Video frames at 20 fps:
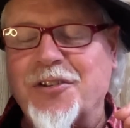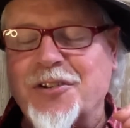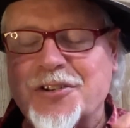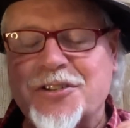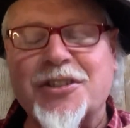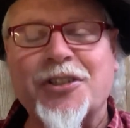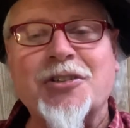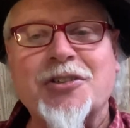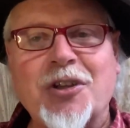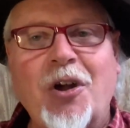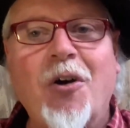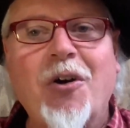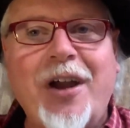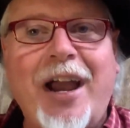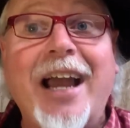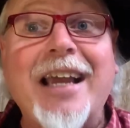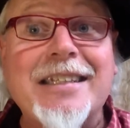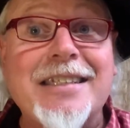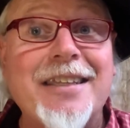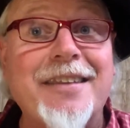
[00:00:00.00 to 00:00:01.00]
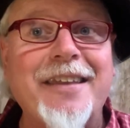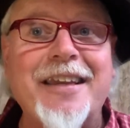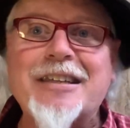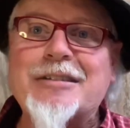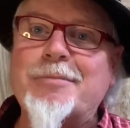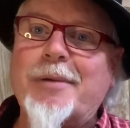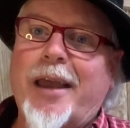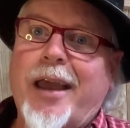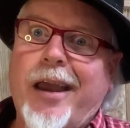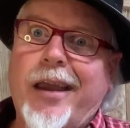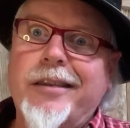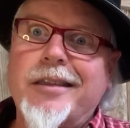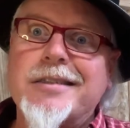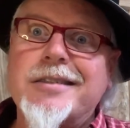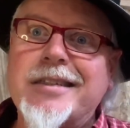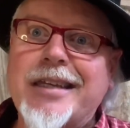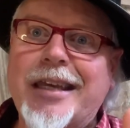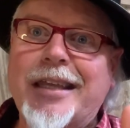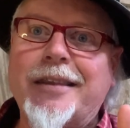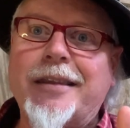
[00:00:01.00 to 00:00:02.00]
There's all kinds of things behind the
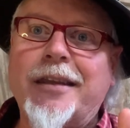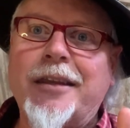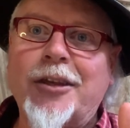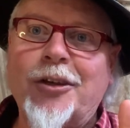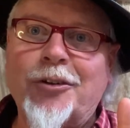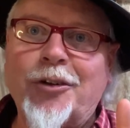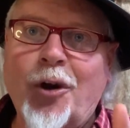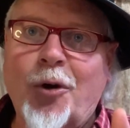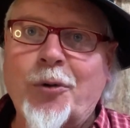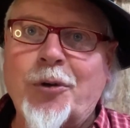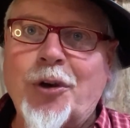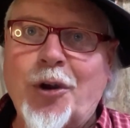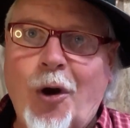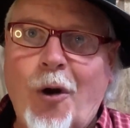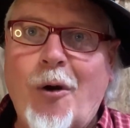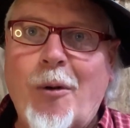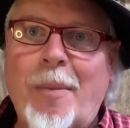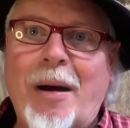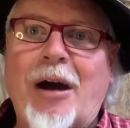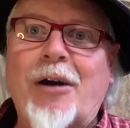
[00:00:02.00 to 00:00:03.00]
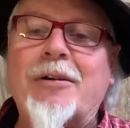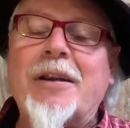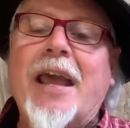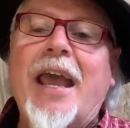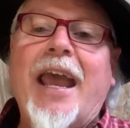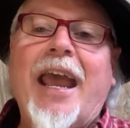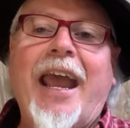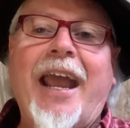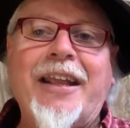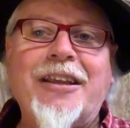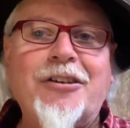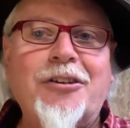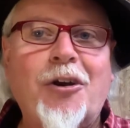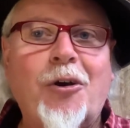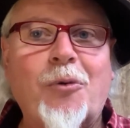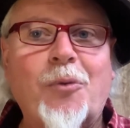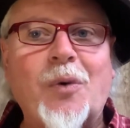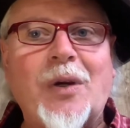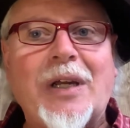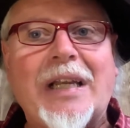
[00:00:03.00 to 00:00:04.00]
scene that you don't know about, and you
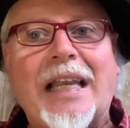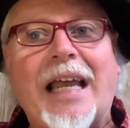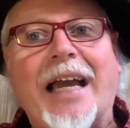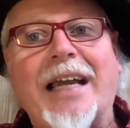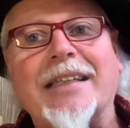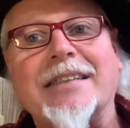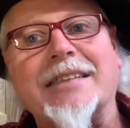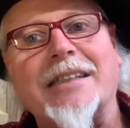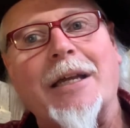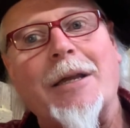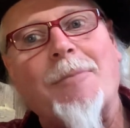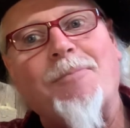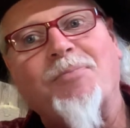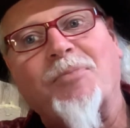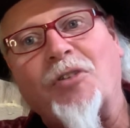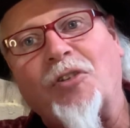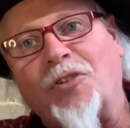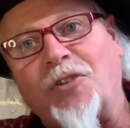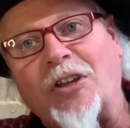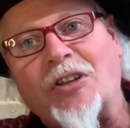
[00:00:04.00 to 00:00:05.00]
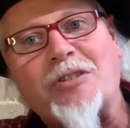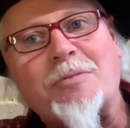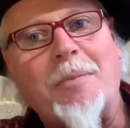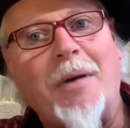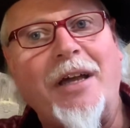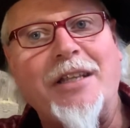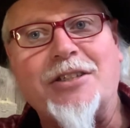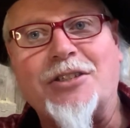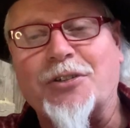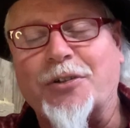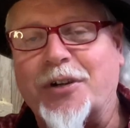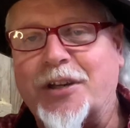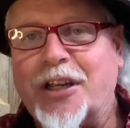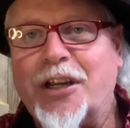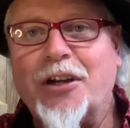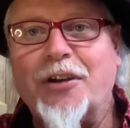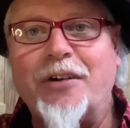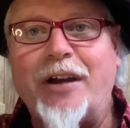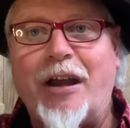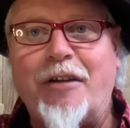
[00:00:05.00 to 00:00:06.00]
don't realize 6 months or a
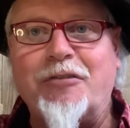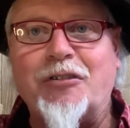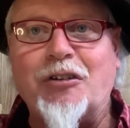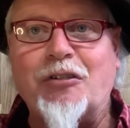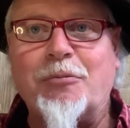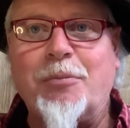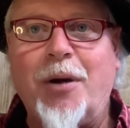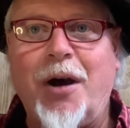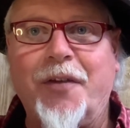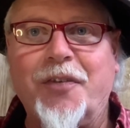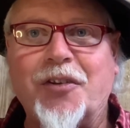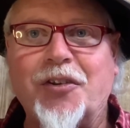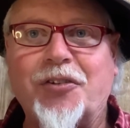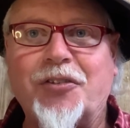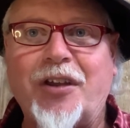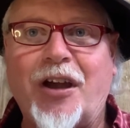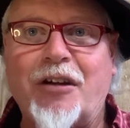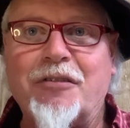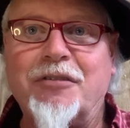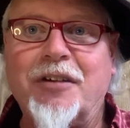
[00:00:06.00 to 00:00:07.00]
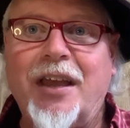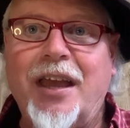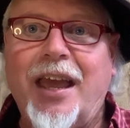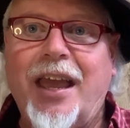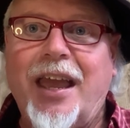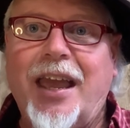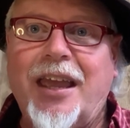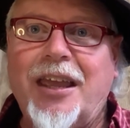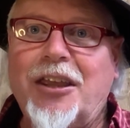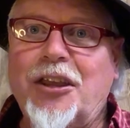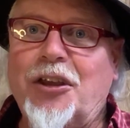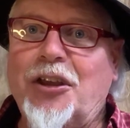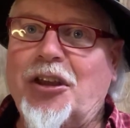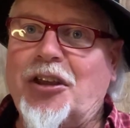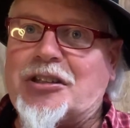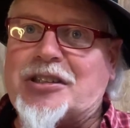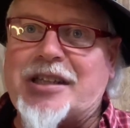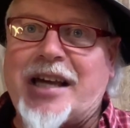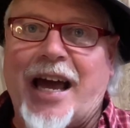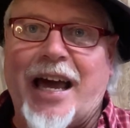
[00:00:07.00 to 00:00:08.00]
year after you've bought the stuff,
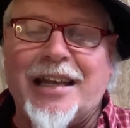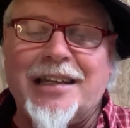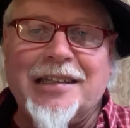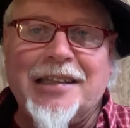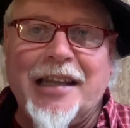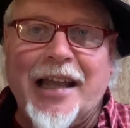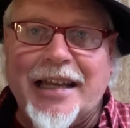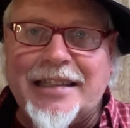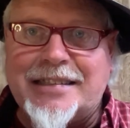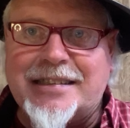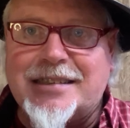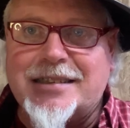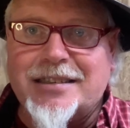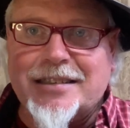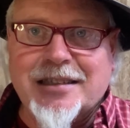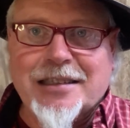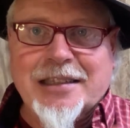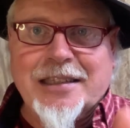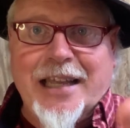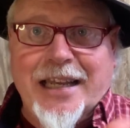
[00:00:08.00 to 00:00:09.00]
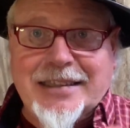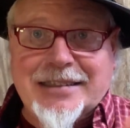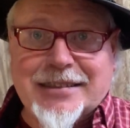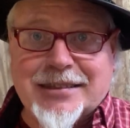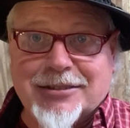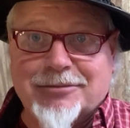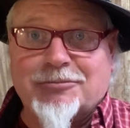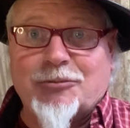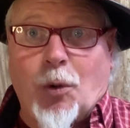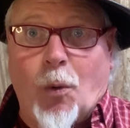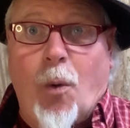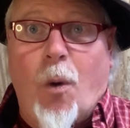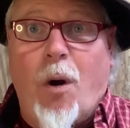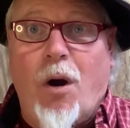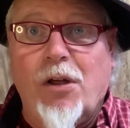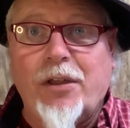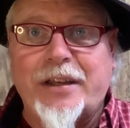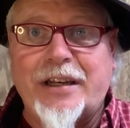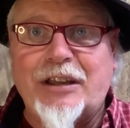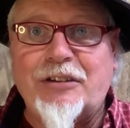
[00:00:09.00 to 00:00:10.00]
it's got less
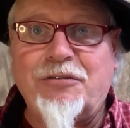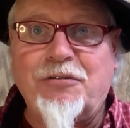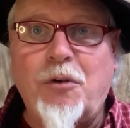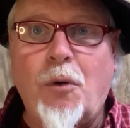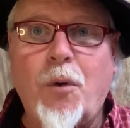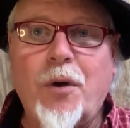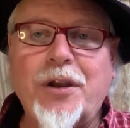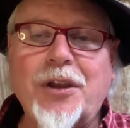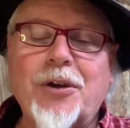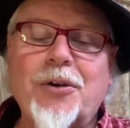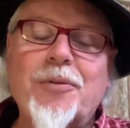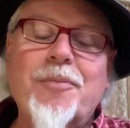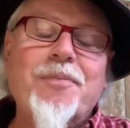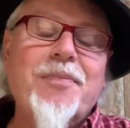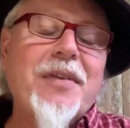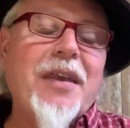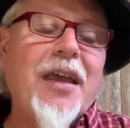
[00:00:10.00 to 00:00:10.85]
quality for you.